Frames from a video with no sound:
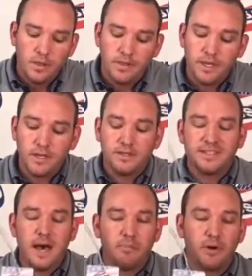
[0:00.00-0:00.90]
The
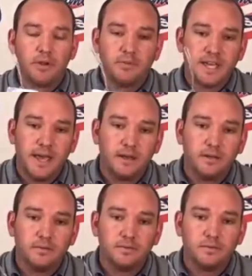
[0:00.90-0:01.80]
top part of the tag
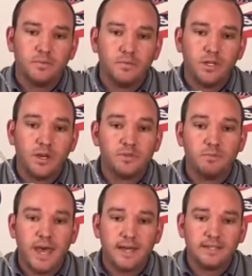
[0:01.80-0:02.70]
becomes a
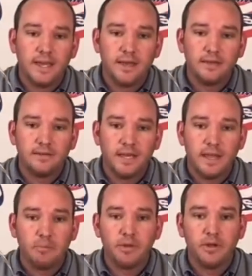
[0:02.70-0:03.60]
bag tag that
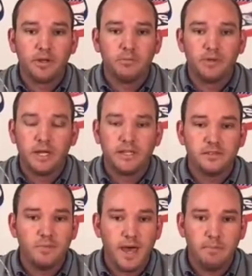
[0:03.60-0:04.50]
that player can put on
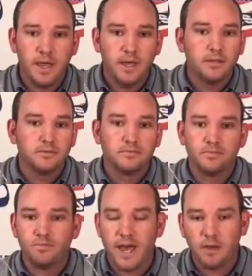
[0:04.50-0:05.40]
his bat bag,
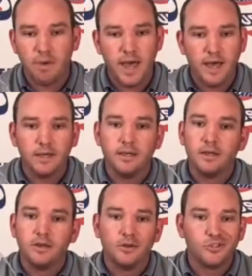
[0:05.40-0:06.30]
backpack,
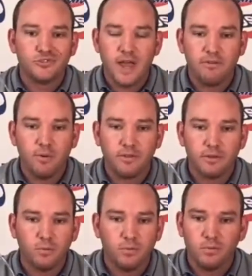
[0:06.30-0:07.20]
or just travel with
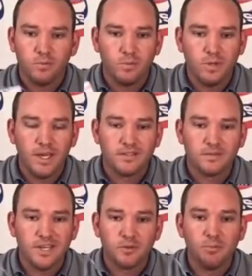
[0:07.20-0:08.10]
him. It's
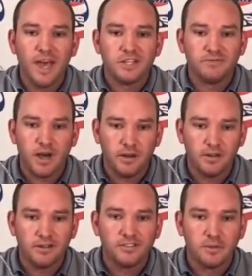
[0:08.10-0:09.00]
a badge of
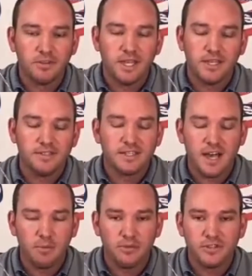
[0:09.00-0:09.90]
honor, something that he's
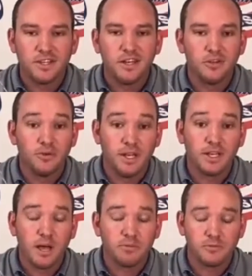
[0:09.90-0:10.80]
accomplished and a great
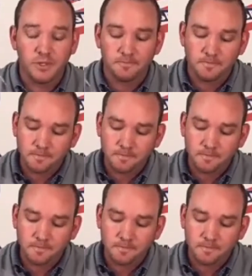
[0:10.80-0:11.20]
accomplishment.